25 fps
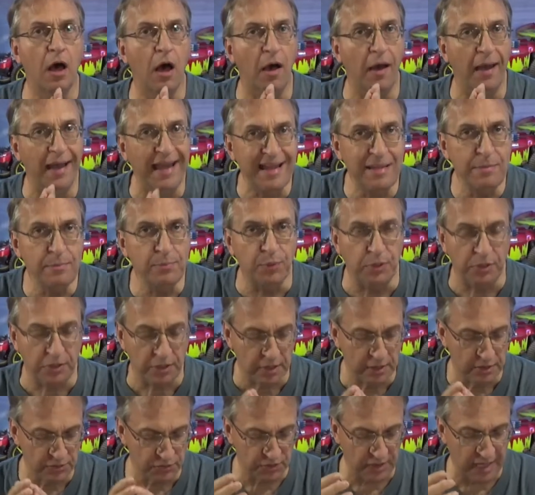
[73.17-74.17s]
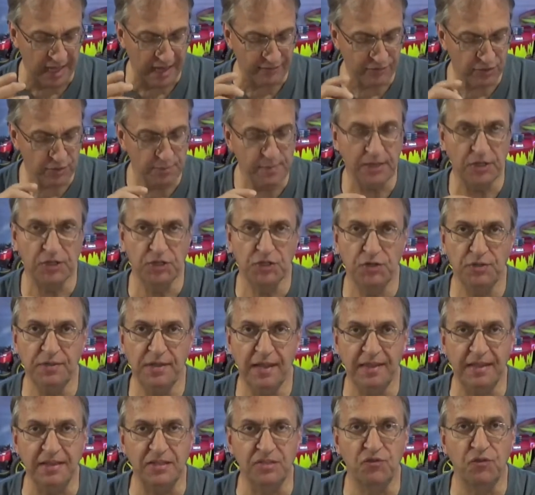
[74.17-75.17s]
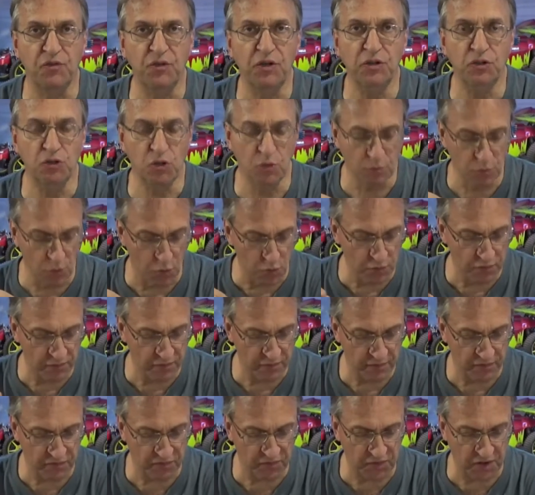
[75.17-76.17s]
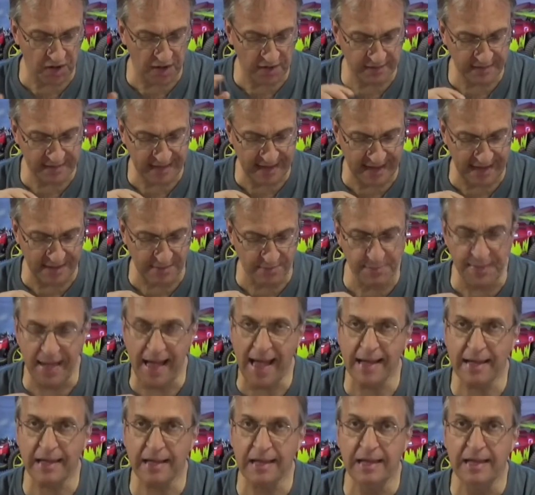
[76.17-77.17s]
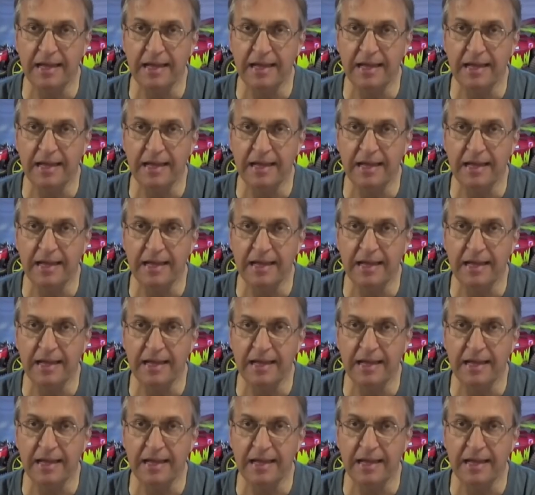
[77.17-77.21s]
input. So you have to make sure that it's free to move front and back.